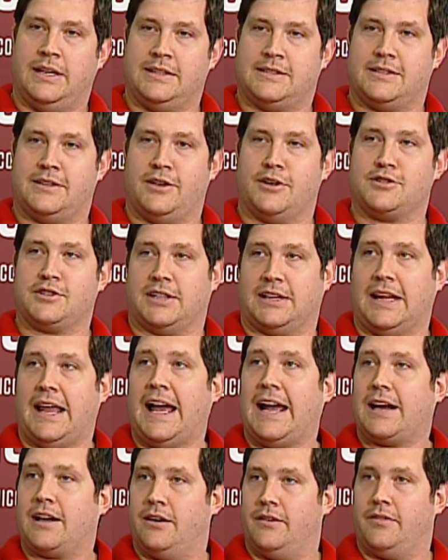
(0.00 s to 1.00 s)
there's a
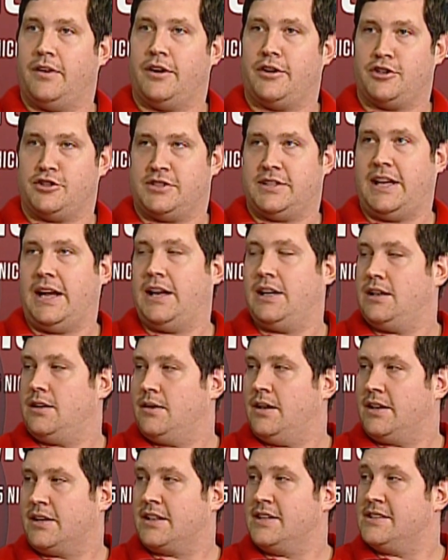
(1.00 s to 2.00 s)
lack of understanding
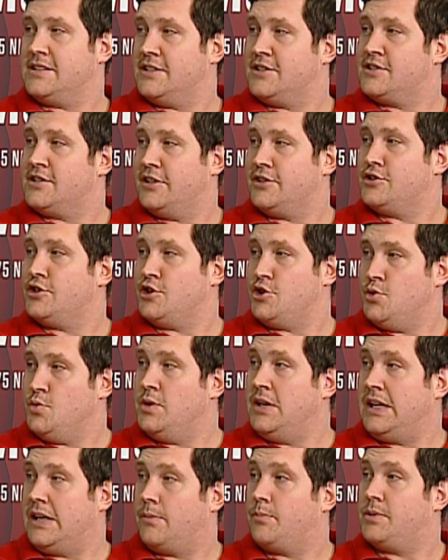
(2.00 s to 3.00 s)
because it's such a
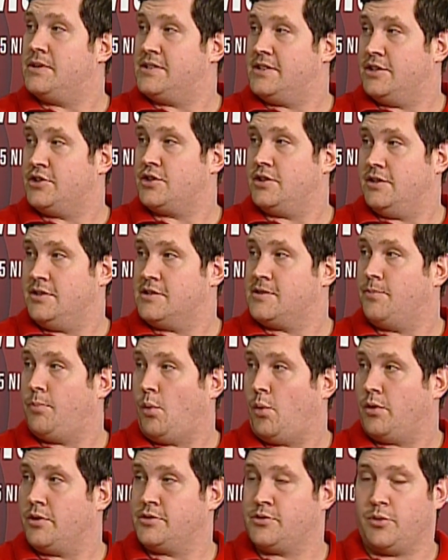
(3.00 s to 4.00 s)
unique position in
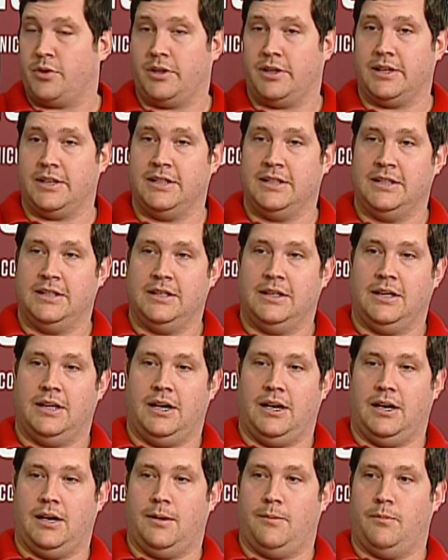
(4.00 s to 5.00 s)
sports, really.
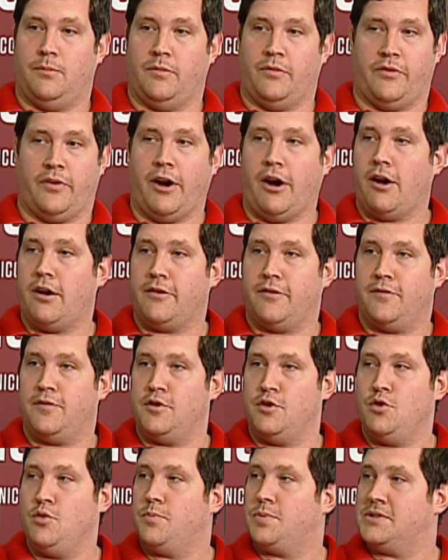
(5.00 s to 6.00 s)
Very
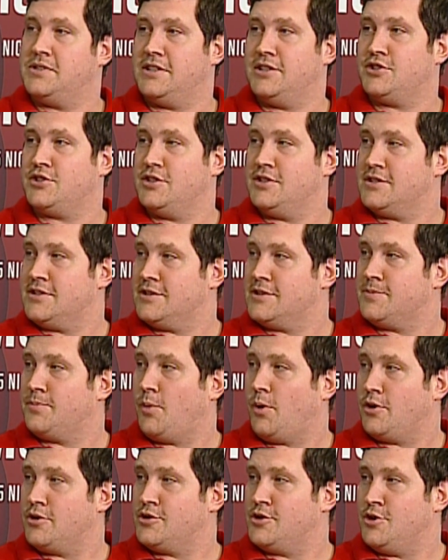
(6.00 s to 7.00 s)
few positions in
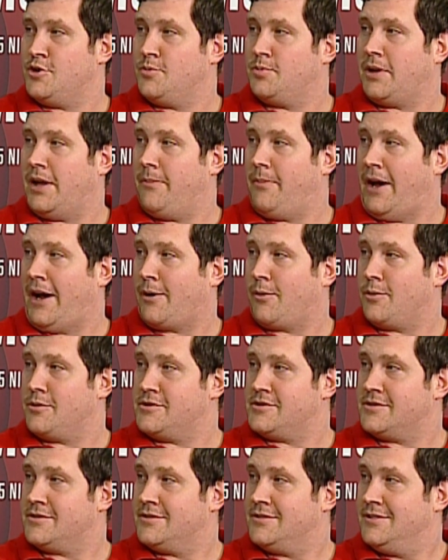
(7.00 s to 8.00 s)
sports do you play
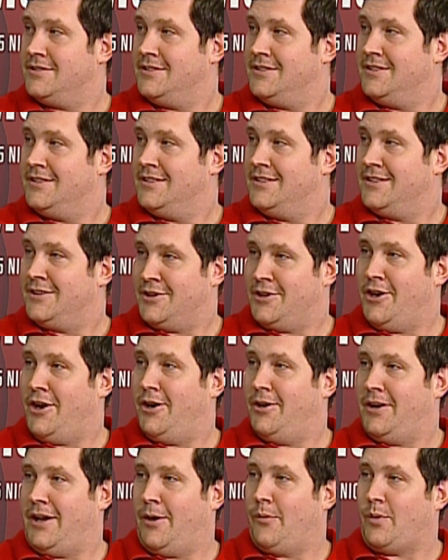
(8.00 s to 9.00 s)
backwards.
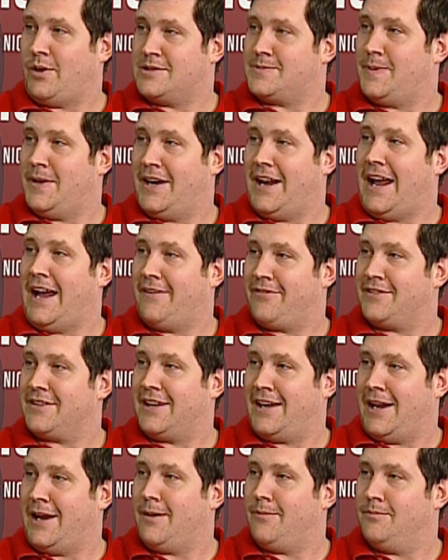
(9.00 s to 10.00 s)
And we spend half the
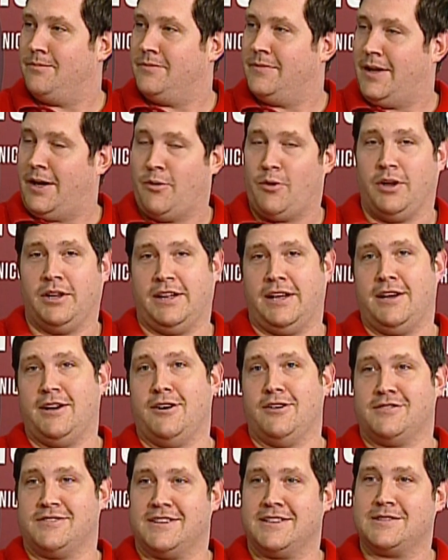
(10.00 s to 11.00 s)
game, and really
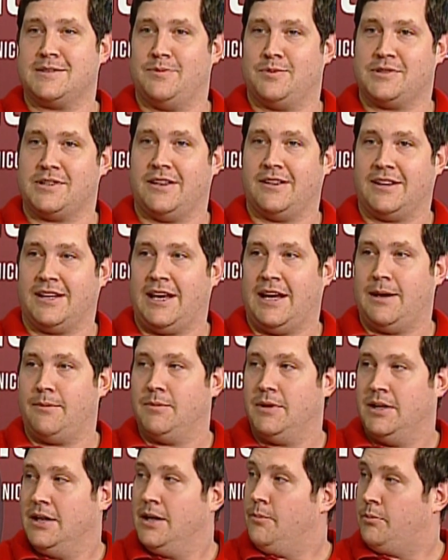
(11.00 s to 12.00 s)
here 60% of the game,
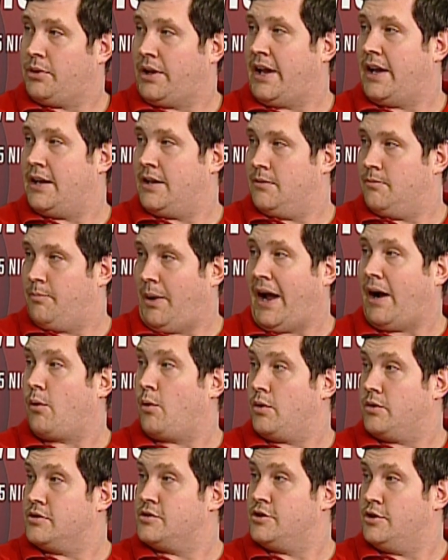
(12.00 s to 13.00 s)
playing
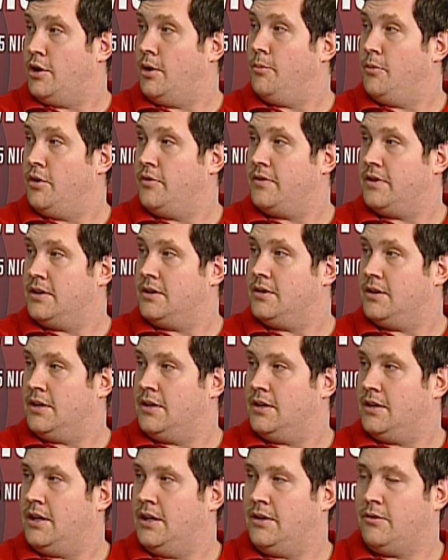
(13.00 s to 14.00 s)
backwards, moving
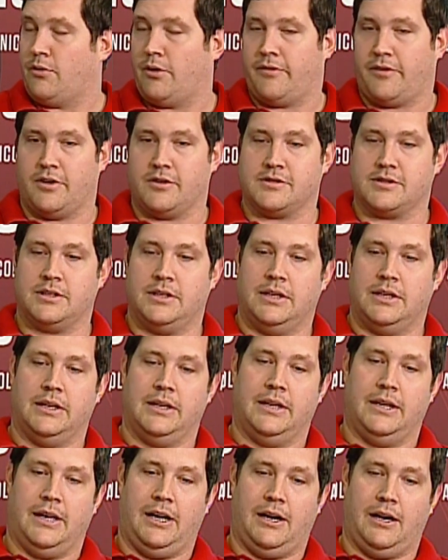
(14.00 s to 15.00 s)
in reverse.
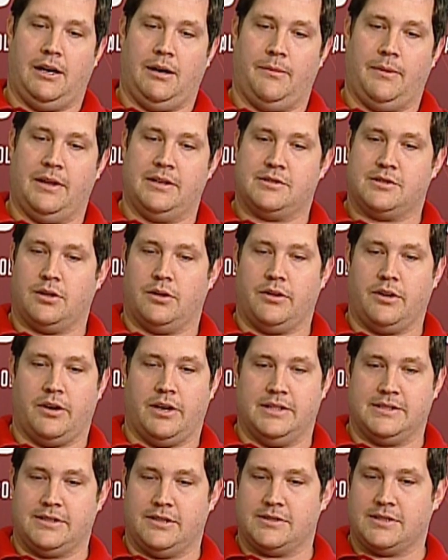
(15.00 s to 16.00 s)
And so
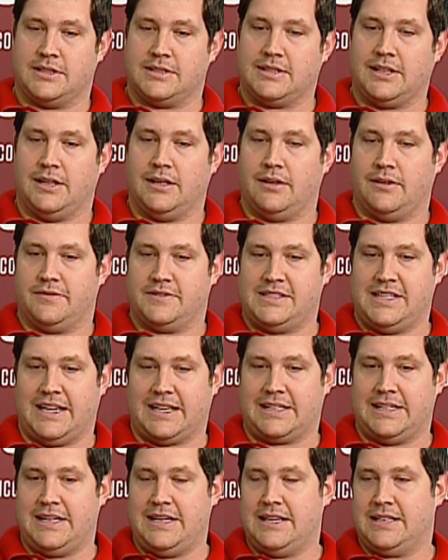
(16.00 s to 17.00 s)
there's a ton of
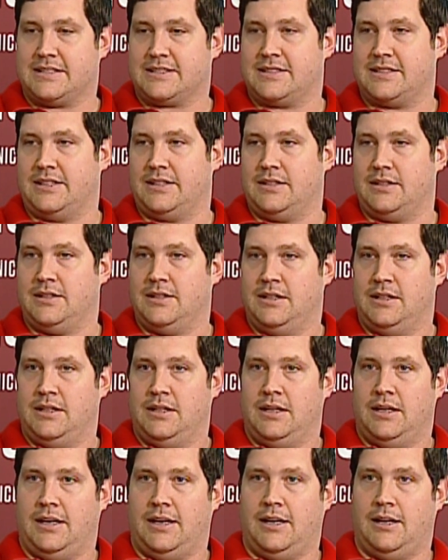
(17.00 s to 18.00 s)
techniques and
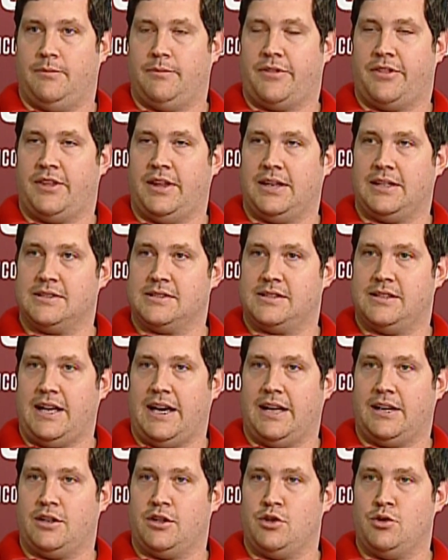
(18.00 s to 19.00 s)
things
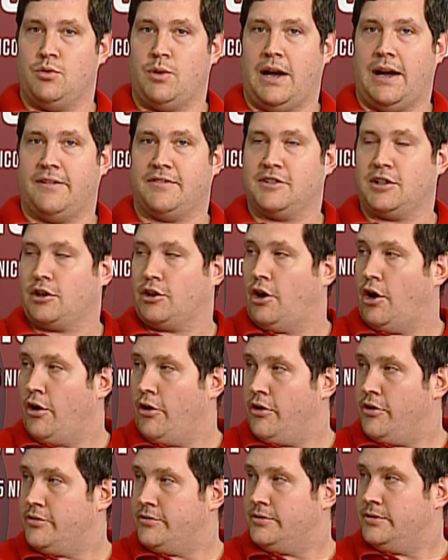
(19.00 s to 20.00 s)
that you have to
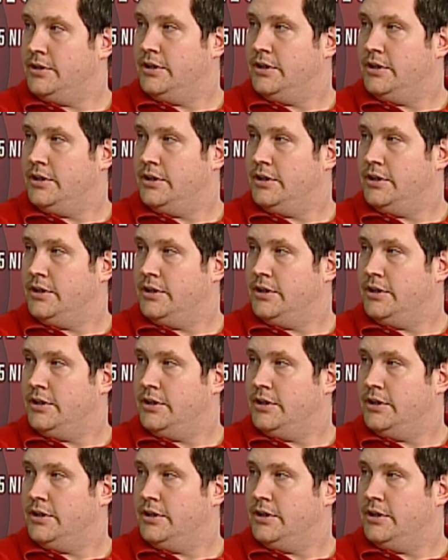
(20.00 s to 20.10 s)
learn,